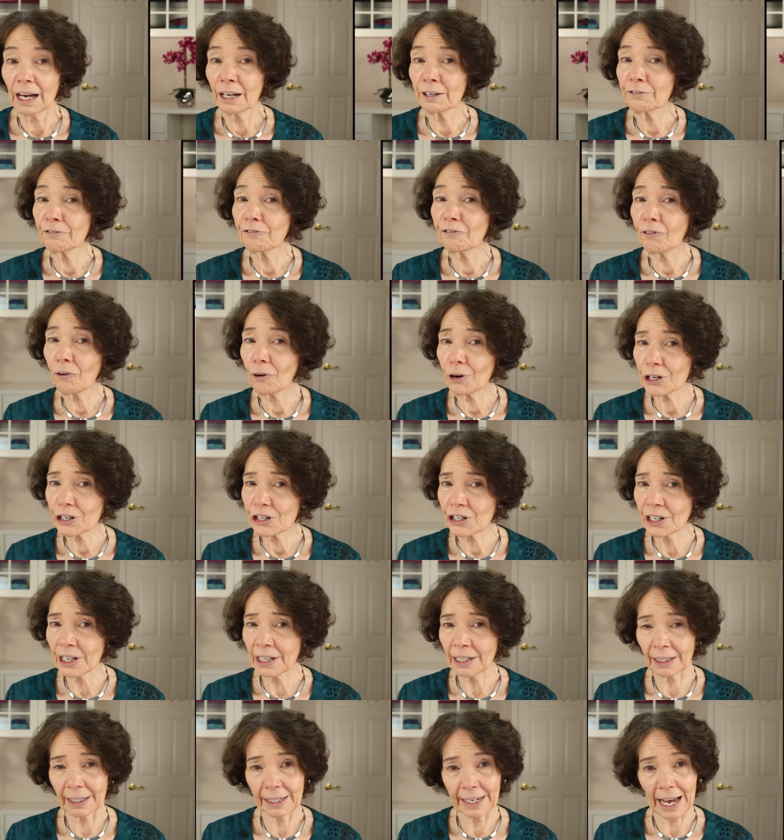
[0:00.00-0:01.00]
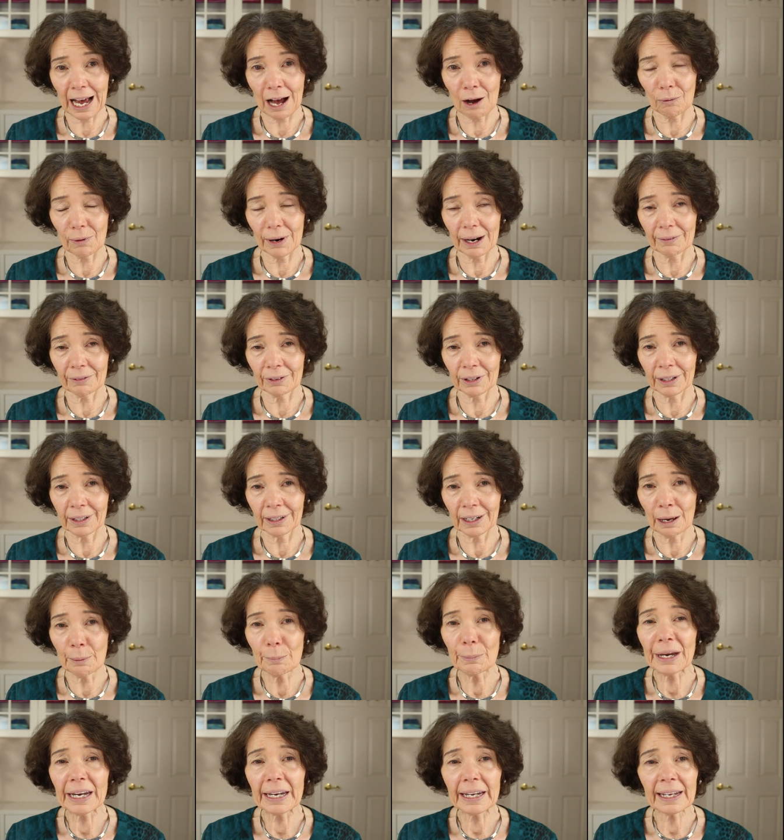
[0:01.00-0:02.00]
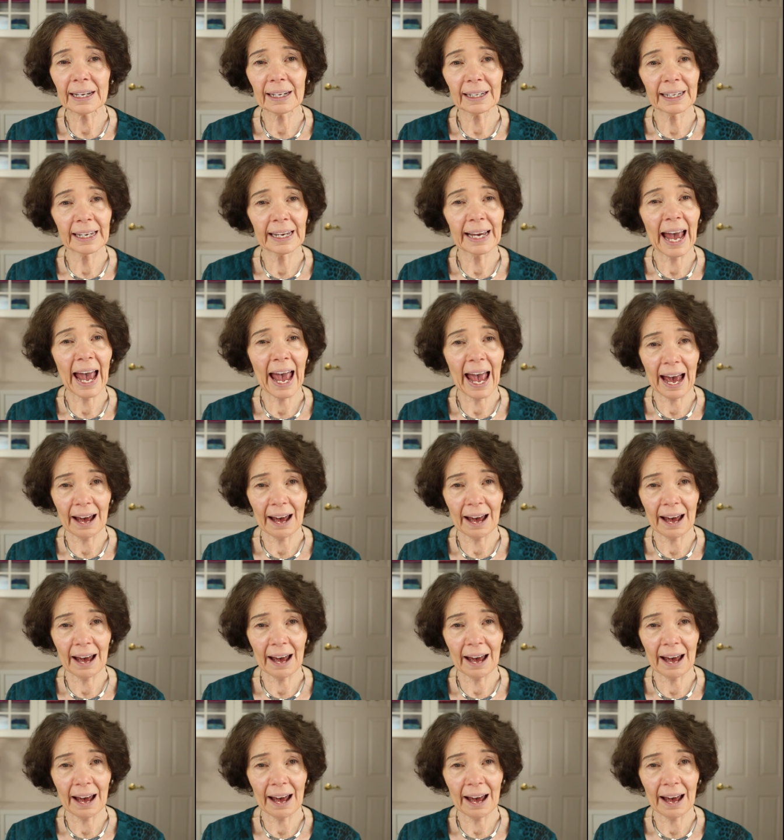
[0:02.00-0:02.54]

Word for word: Unfortunately, however, immediately